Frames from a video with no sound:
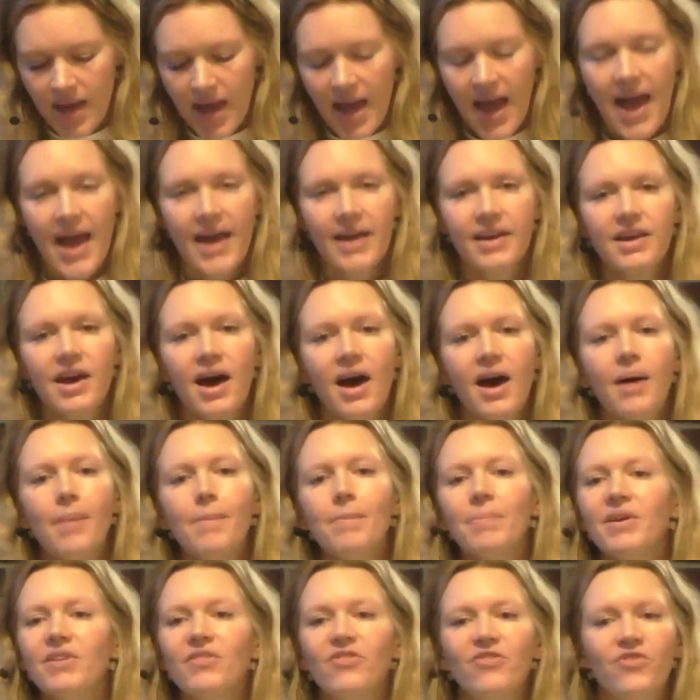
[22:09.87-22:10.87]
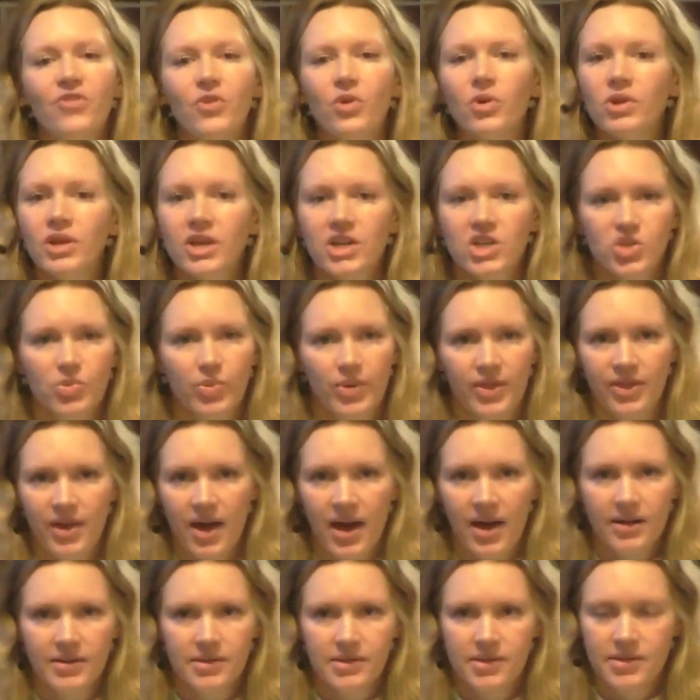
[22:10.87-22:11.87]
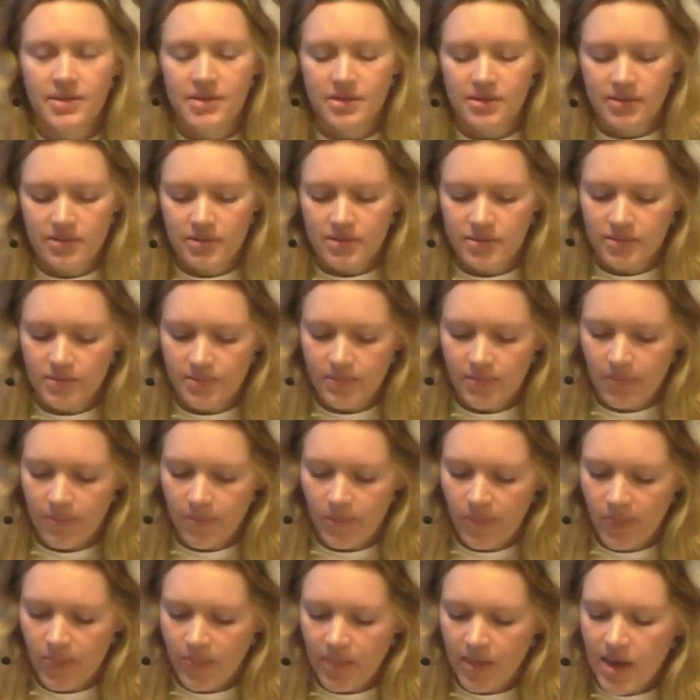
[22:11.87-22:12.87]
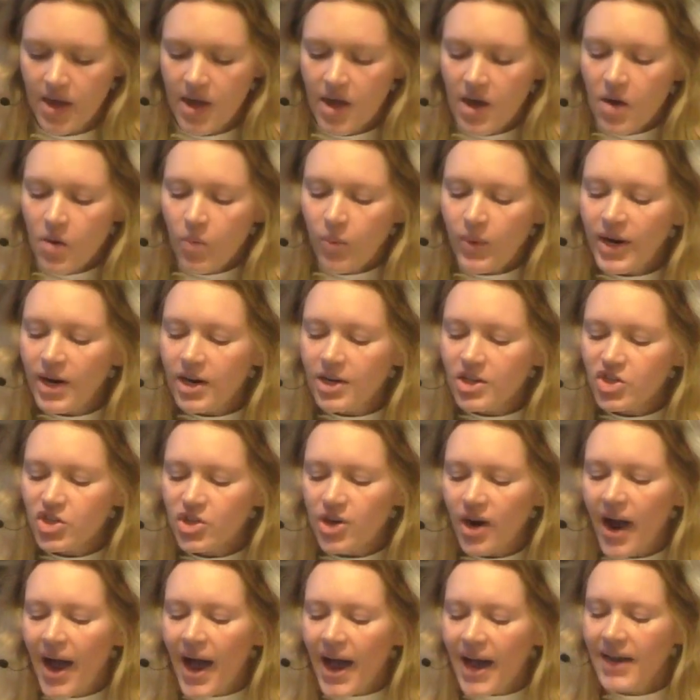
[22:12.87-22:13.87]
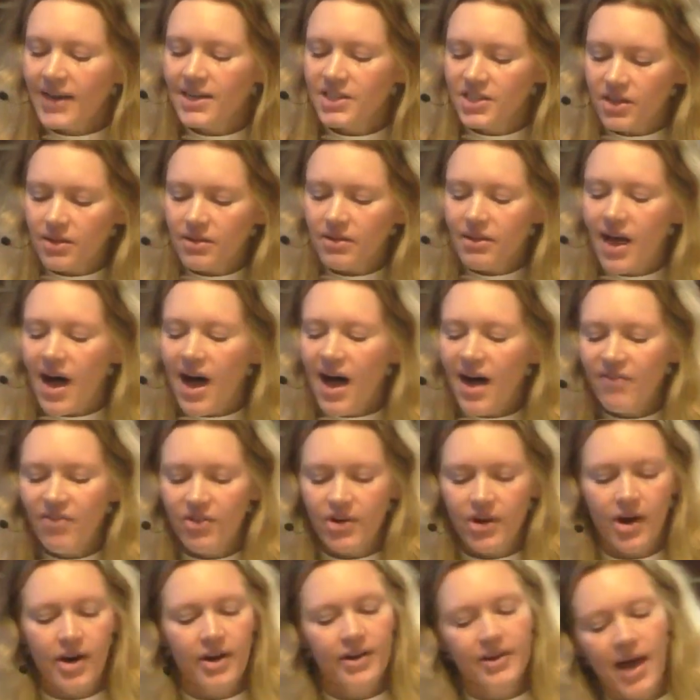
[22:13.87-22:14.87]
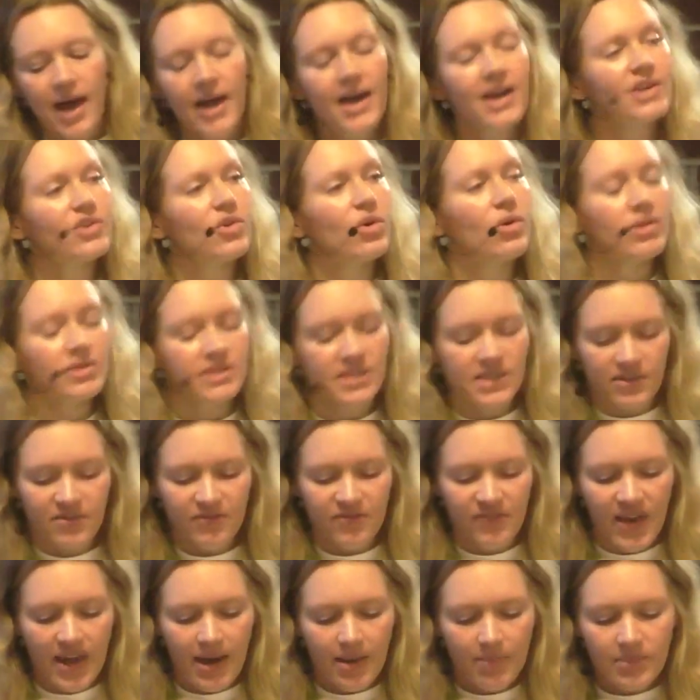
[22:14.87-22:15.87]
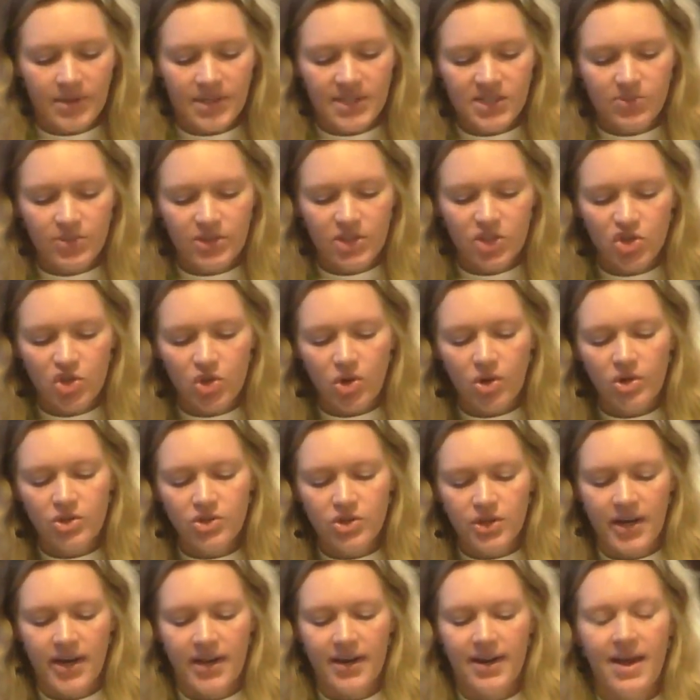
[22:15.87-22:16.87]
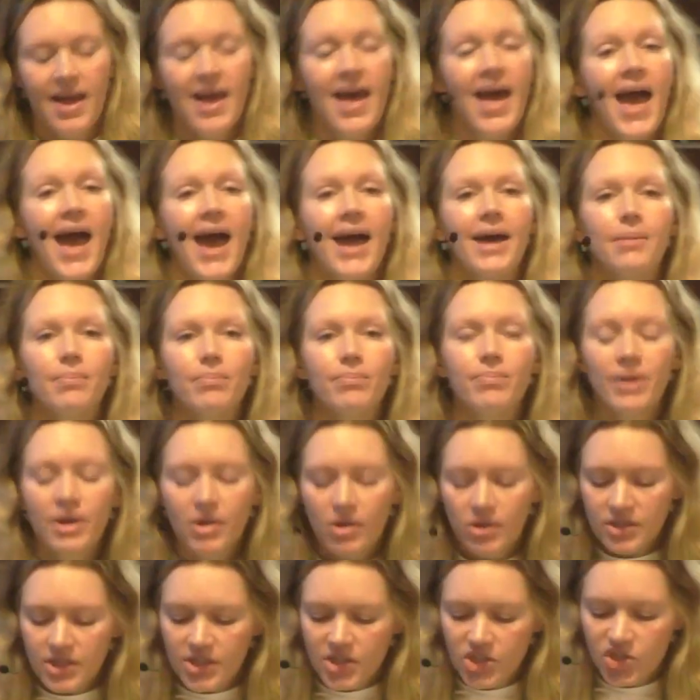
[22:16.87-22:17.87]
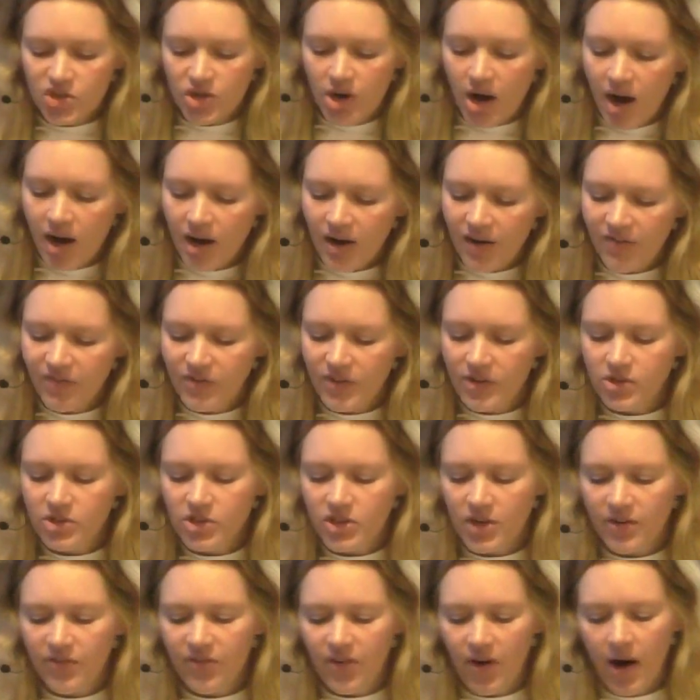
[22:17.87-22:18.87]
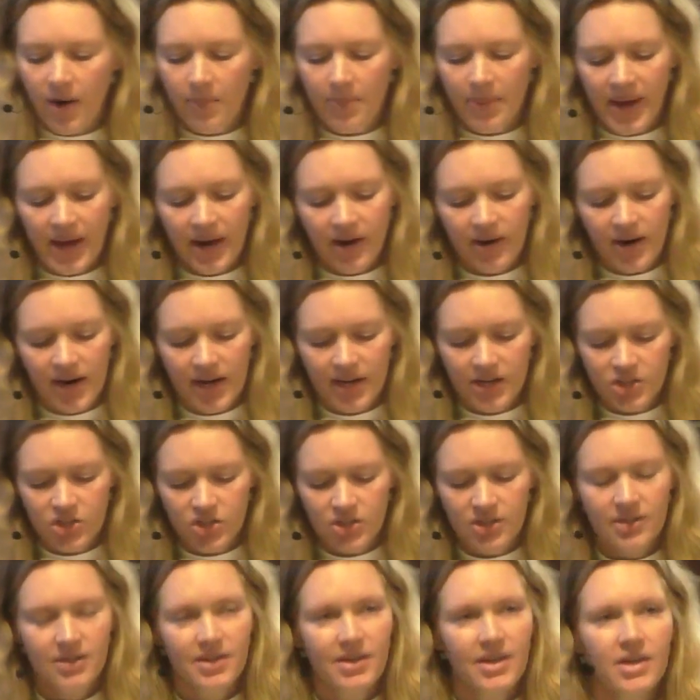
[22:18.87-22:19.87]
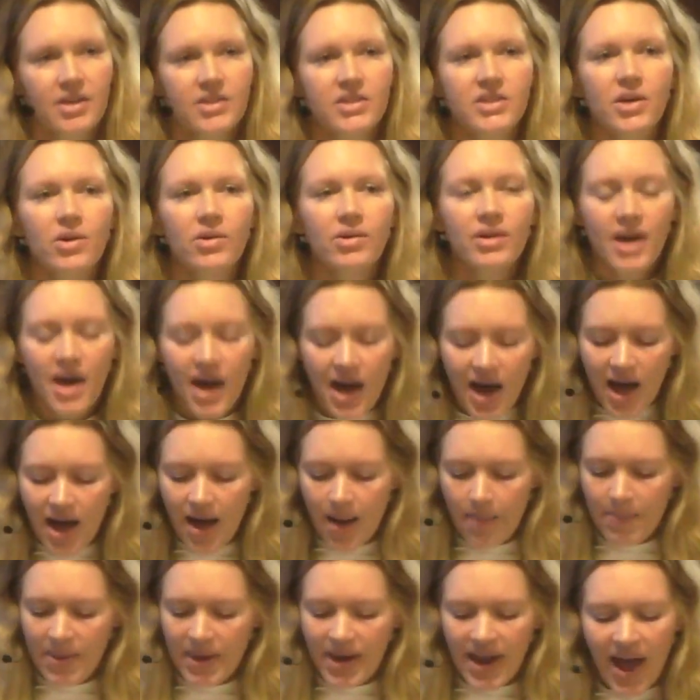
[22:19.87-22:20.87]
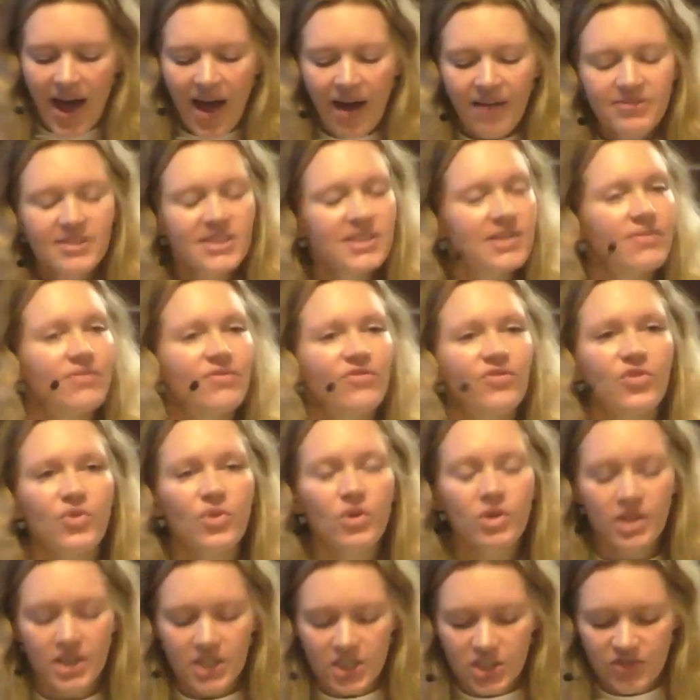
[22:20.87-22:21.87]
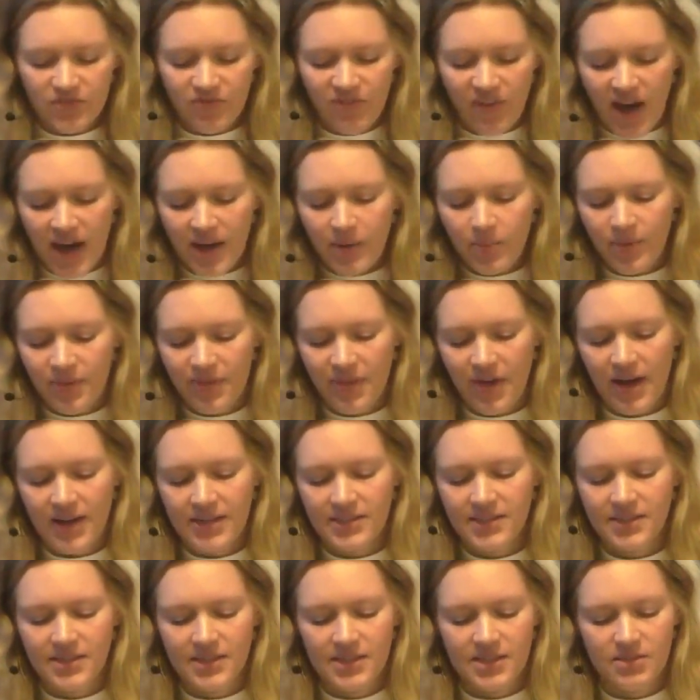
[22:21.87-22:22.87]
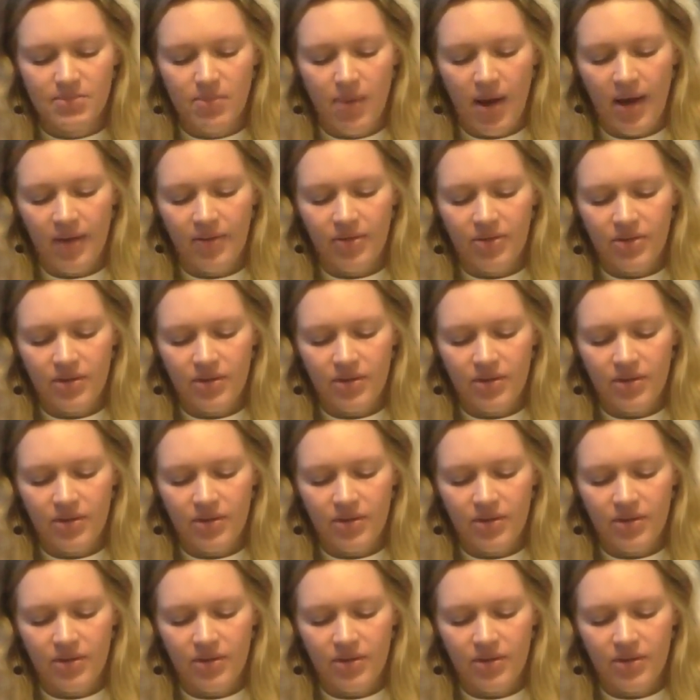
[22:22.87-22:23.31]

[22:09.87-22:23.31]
And come be foolish with us. We are trying to love on our young adults and families with children and build a stronger future for our parish. So come and have some foolish fun with us this month.